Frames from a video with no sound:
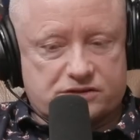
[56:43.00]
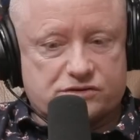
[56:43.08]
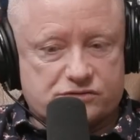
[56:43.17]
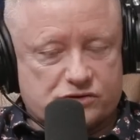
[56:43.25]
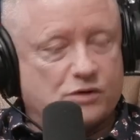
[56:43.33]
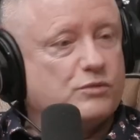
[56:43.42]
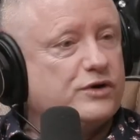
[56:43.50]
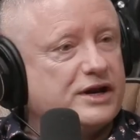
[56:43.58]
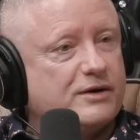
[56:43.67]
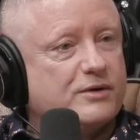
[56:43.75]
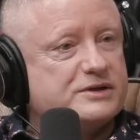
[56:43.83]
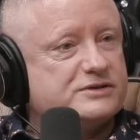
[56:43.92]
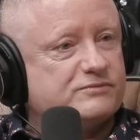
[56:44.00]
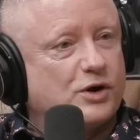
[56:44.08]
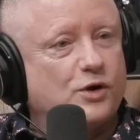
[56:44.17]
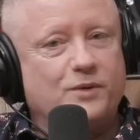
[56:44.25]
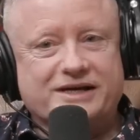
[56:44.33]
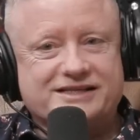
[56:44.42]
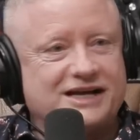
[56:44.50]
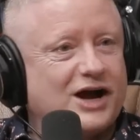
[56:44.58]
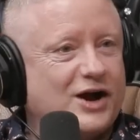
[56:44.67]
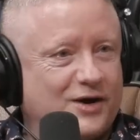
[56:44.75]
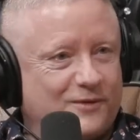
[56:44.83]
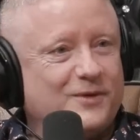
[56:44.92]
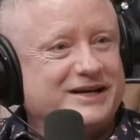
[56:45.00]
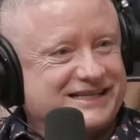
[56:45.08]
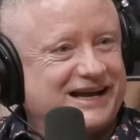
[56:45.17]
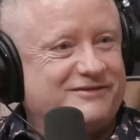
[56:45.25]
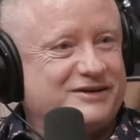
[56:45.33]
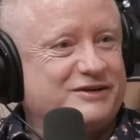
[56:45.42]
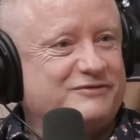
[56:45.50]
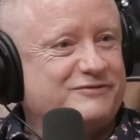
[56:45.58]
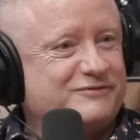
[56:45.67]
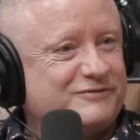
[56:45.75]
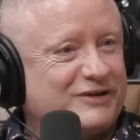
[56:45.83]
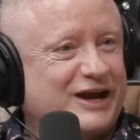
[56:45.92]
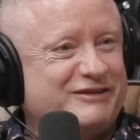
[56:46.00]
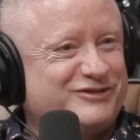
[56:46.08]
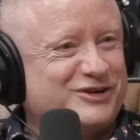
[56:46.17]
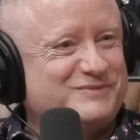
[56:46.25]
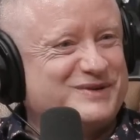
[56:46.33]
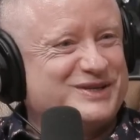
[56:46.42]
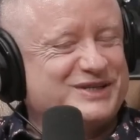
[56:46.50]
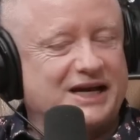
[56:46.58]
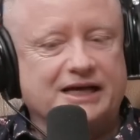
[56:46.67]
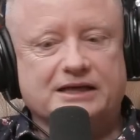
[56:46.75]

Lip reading: Don't worry. Always get rid of flying phobias, yeah?